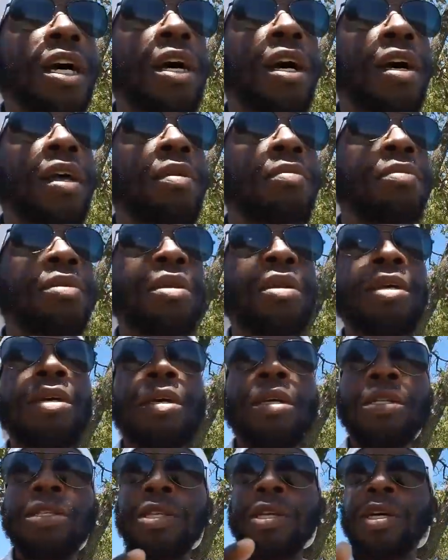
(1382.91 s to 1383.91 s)
time
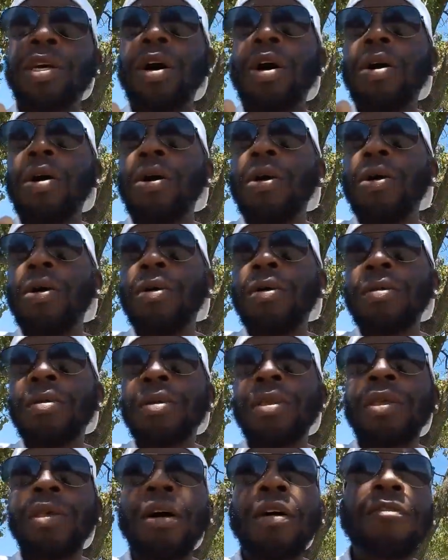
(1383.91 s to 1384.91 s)
to call
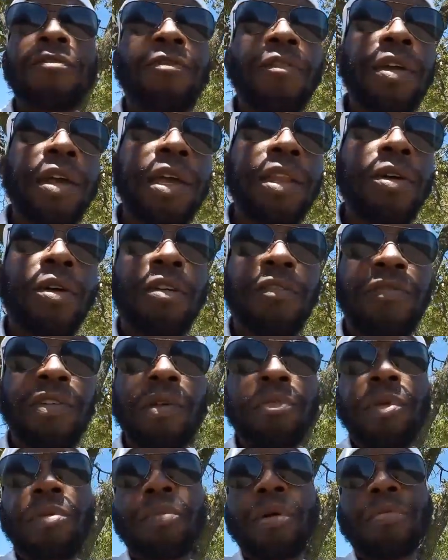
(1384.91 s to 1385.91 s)
a friend or a
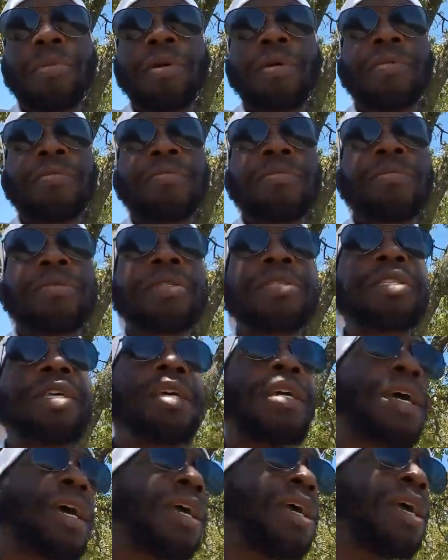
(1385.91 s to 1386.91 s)
family member to
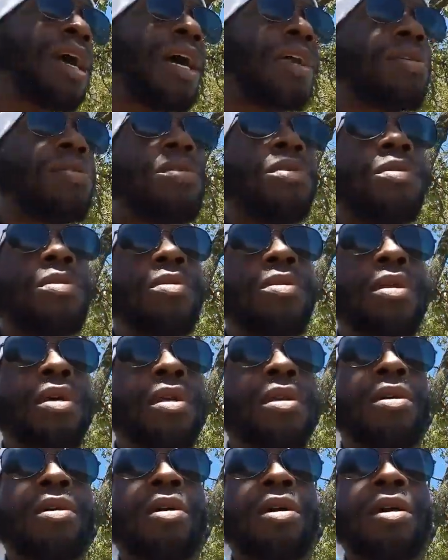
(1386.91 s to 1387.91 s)
say, hey, how you
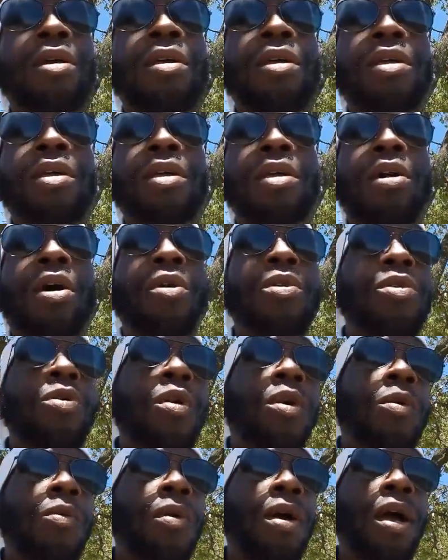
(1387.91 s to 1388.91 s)
doing? Or are
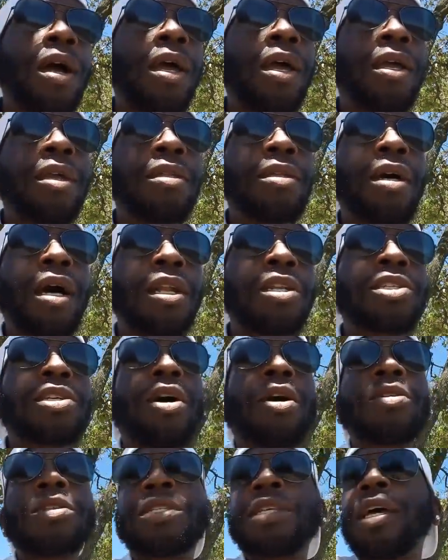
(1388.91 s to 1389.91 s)
you all right? I
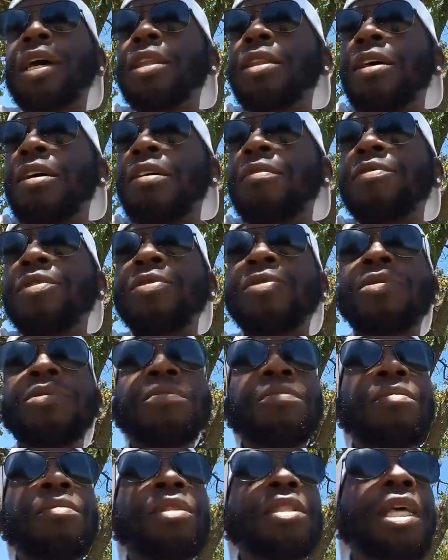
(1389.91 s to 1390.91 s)
just called to say I love
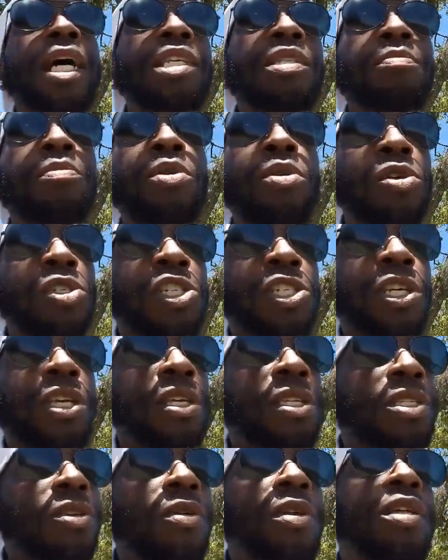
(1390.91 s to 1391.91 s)
you. That's
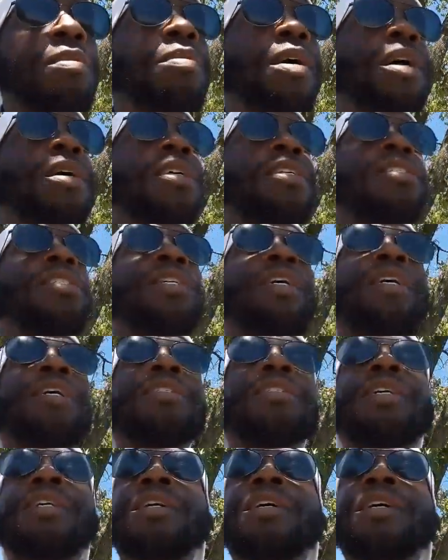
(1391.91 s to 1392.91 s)
bullshit. So anybody that
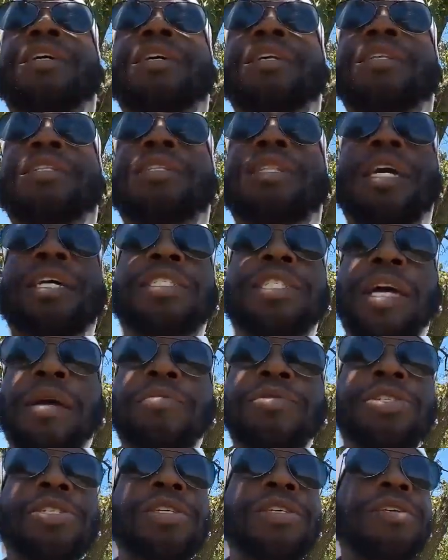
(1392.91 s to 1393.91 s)
says that
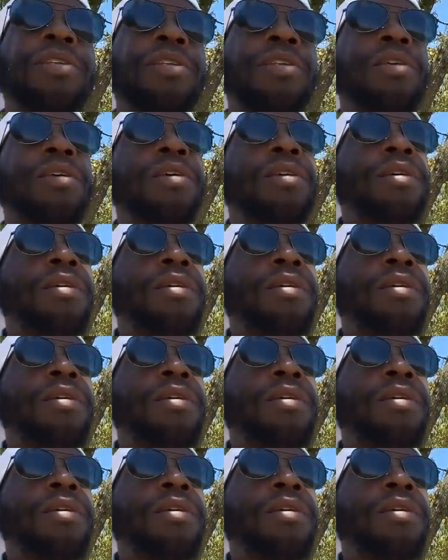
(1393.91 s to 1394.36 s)
type of shit,